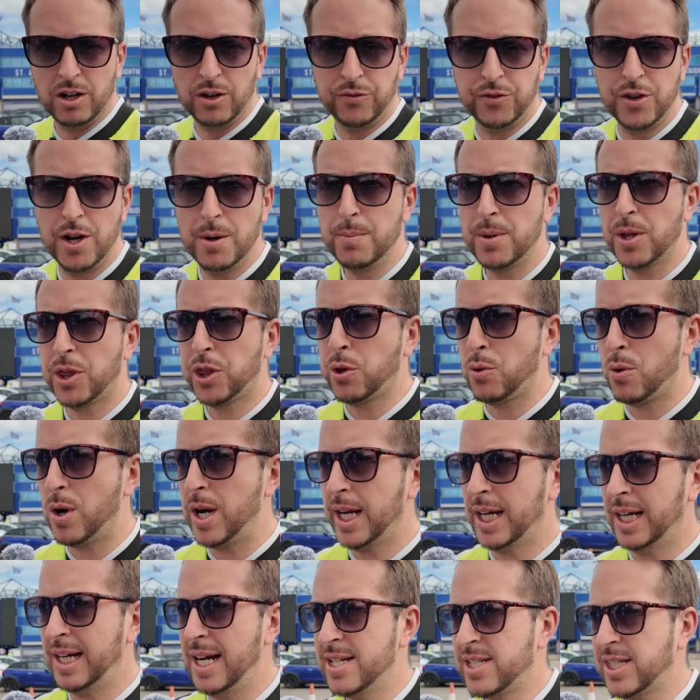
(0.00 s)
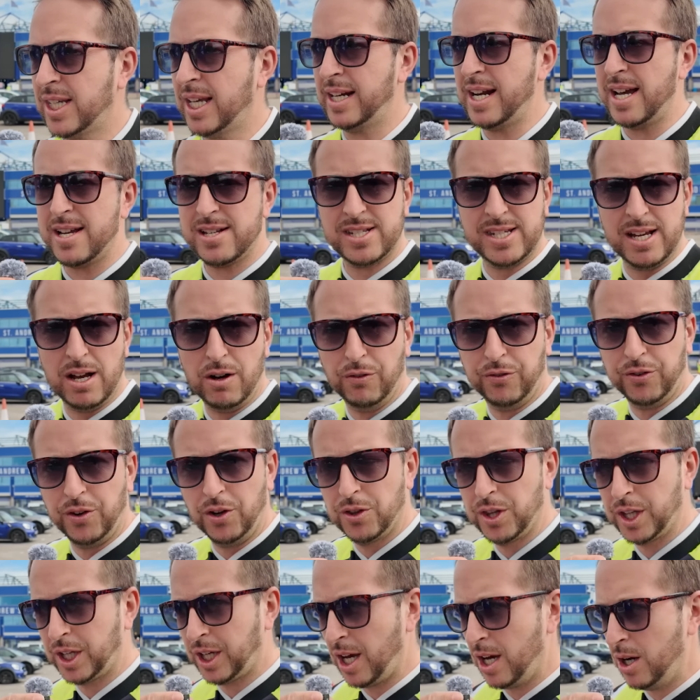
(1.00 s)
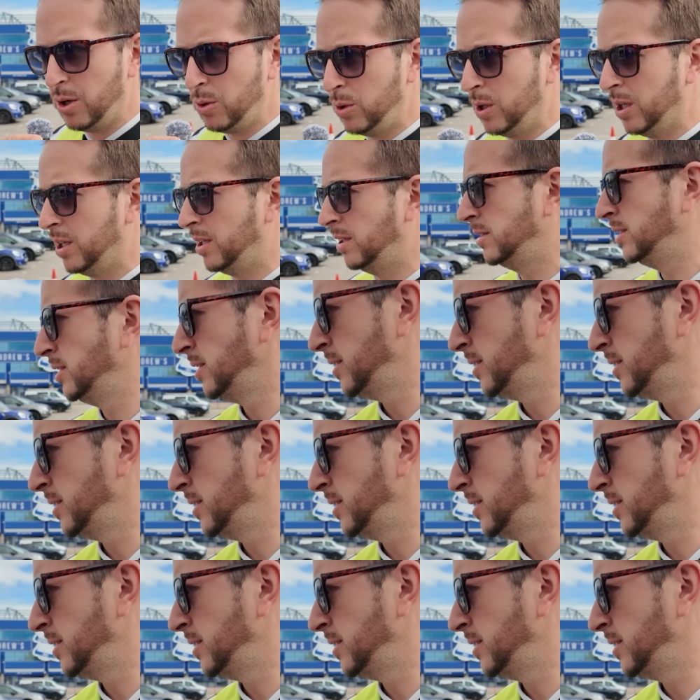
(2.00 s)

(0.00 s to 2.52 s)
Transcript: off. Number 3, let's get that selfie on the go.